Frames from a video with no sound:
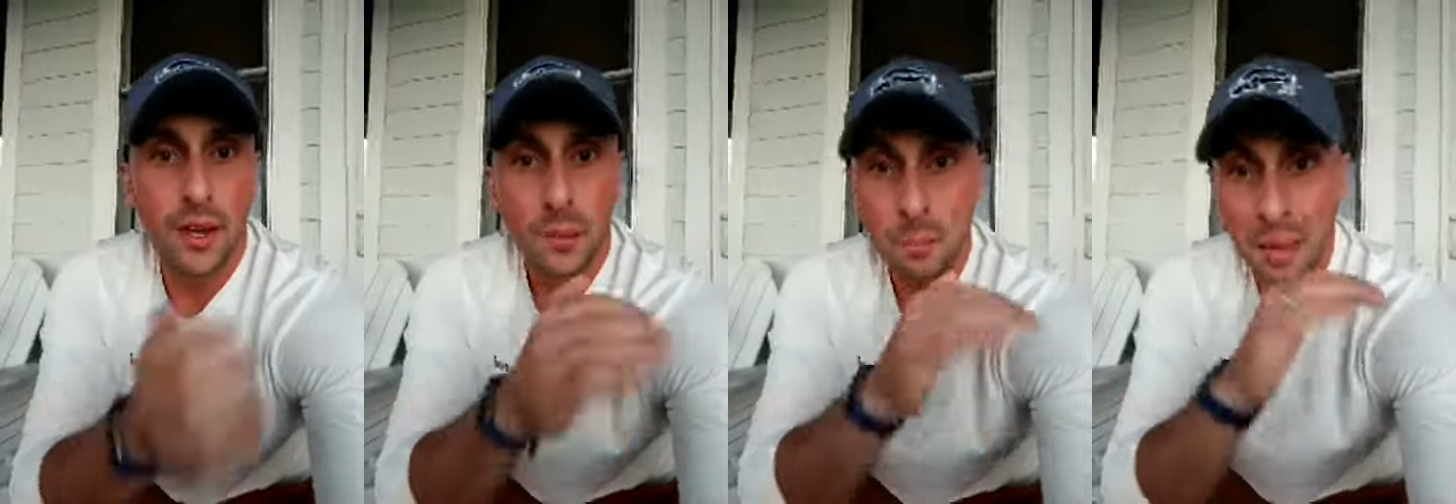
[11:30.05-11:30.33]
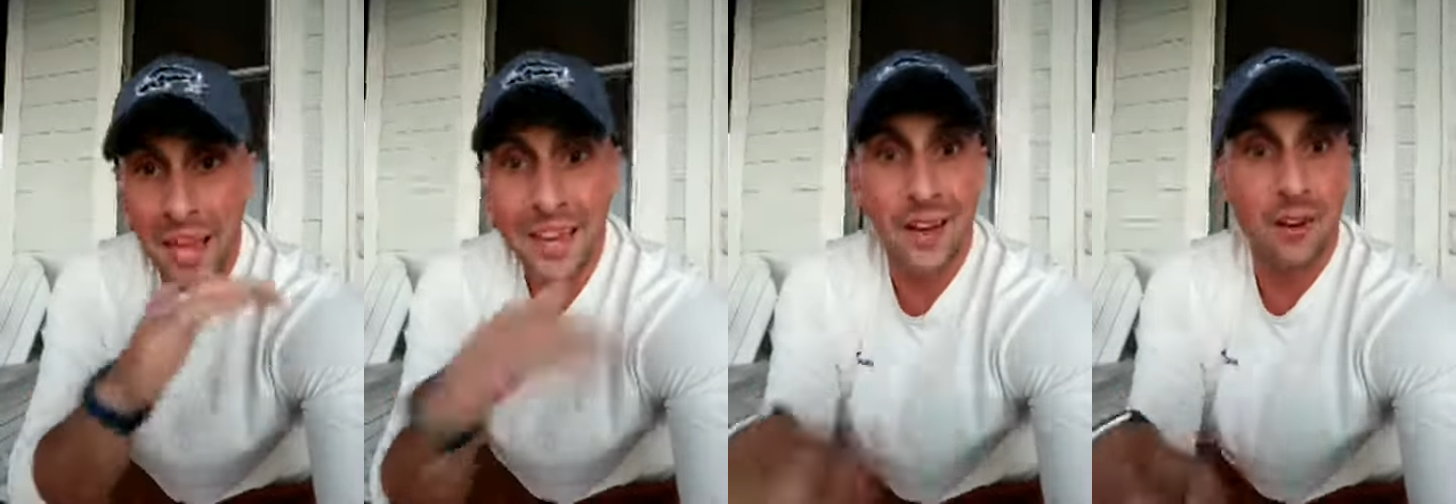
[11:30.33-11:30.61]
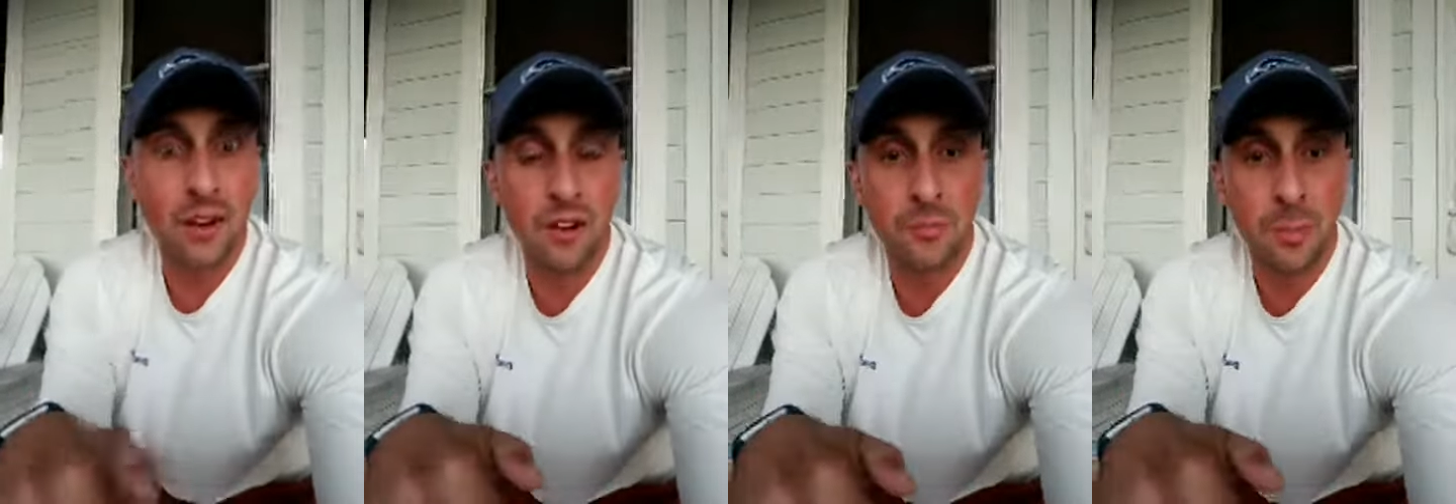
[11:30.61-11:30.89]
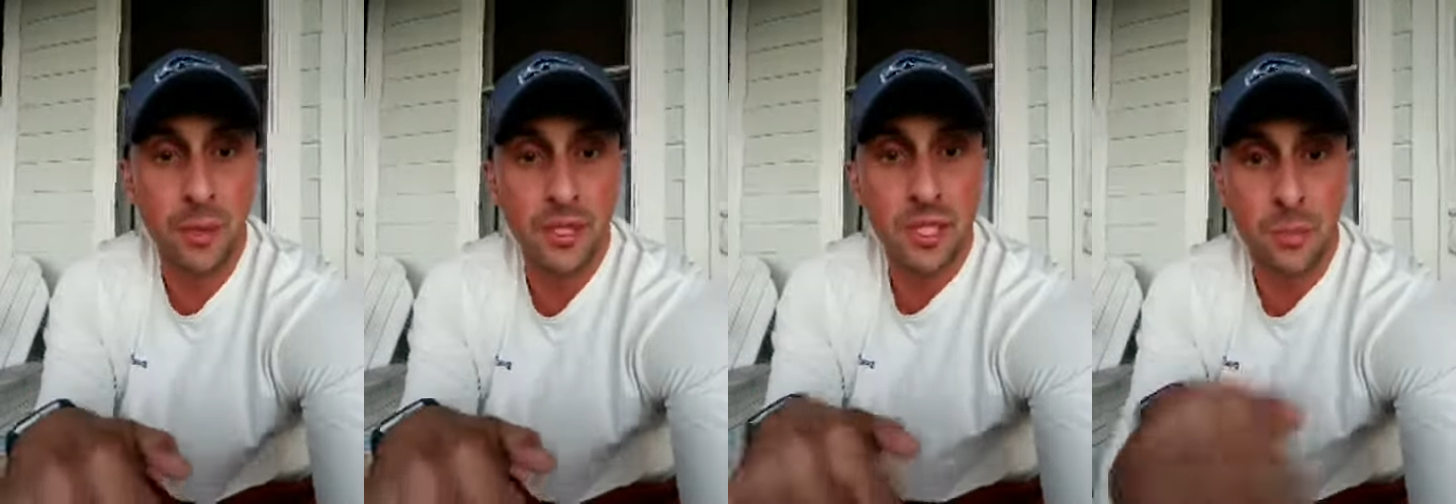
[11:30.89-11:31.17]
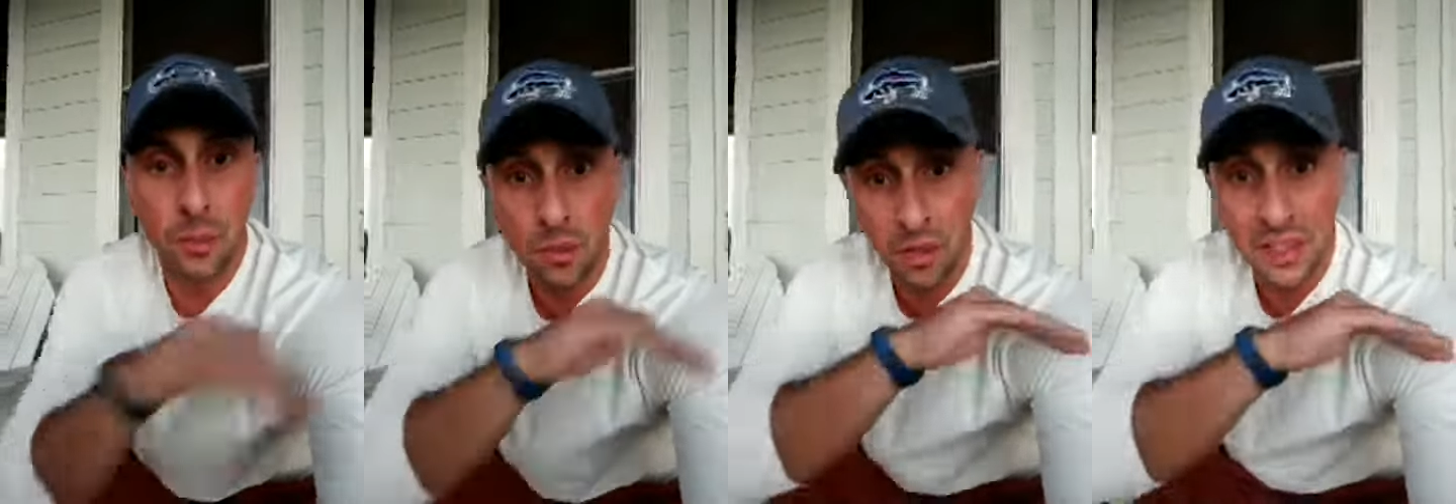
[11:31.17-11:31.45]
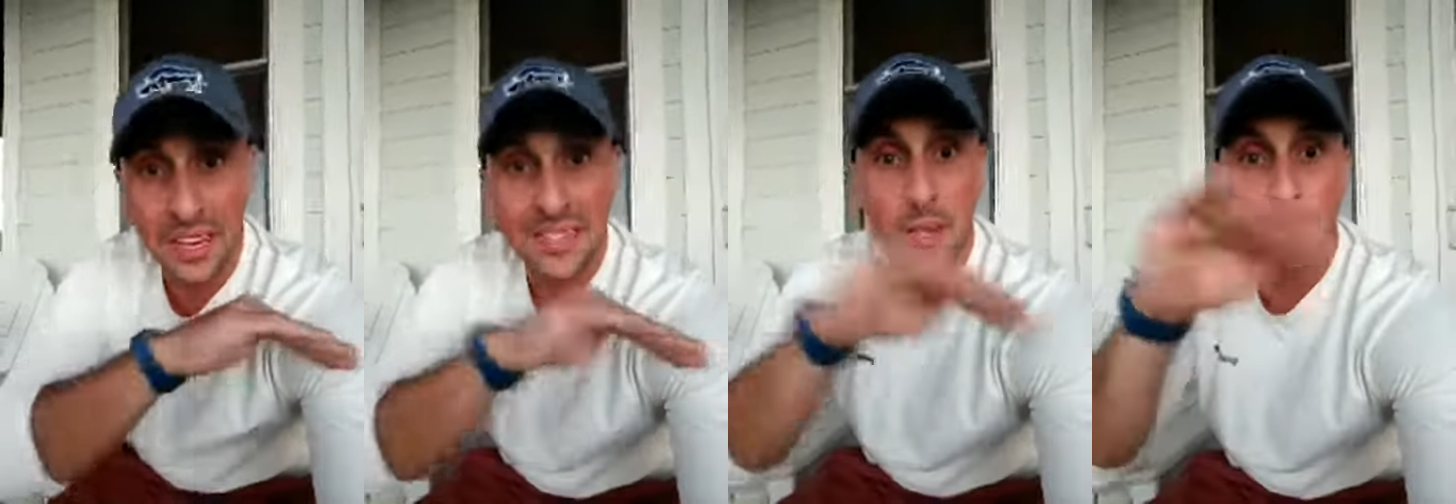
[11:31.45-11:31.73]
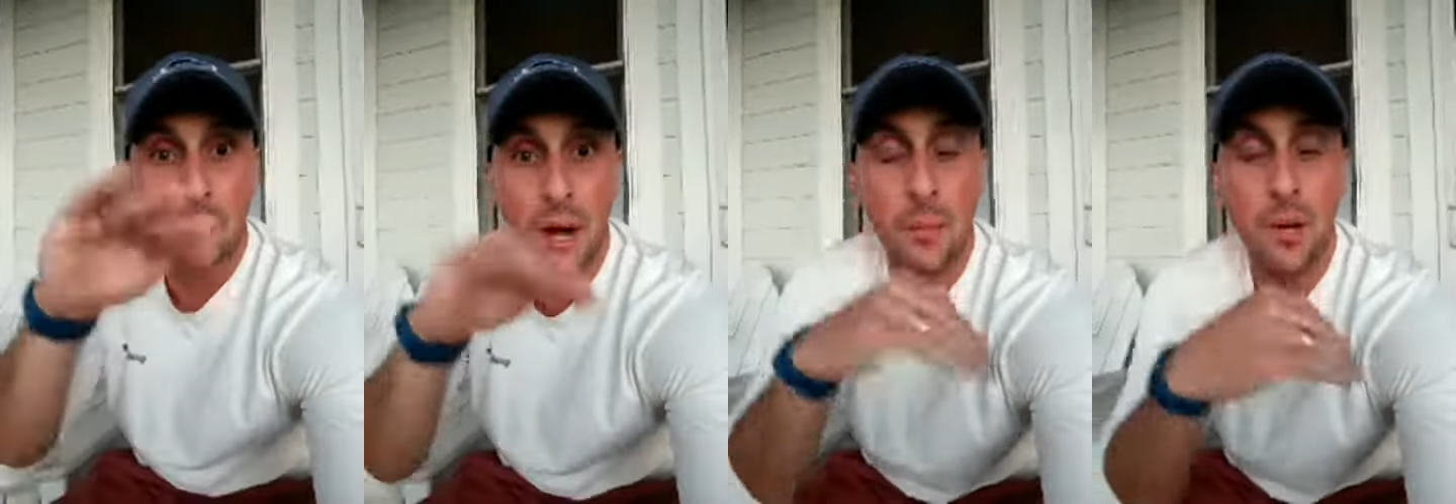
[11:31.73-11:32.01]
pay down enough principal, let the
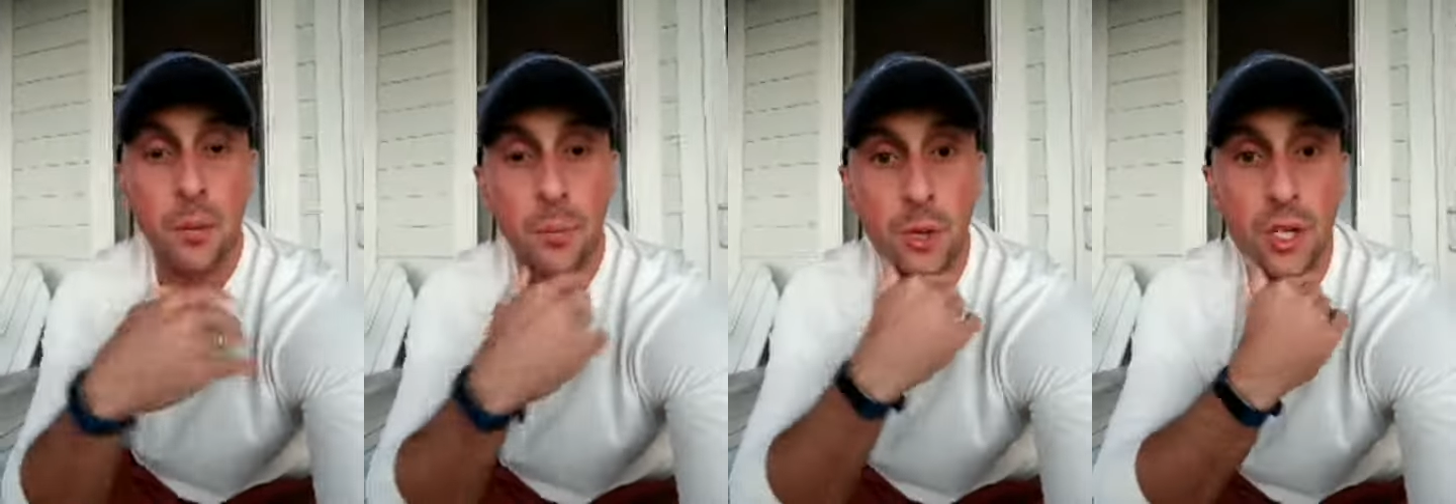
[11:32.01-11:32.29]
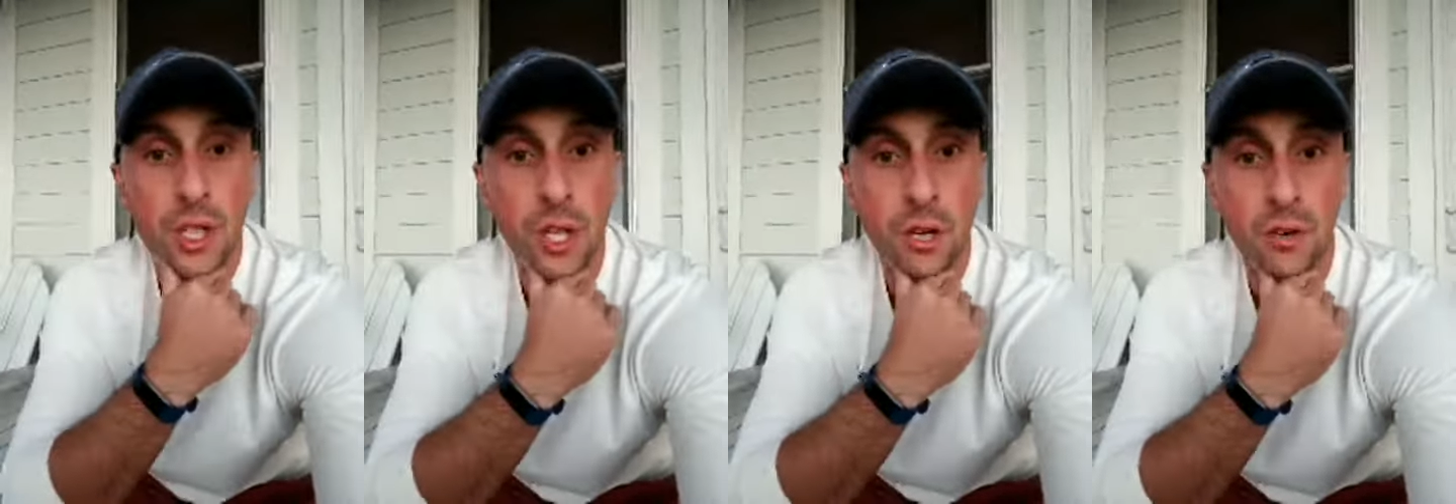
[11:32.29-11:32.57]
property appreciate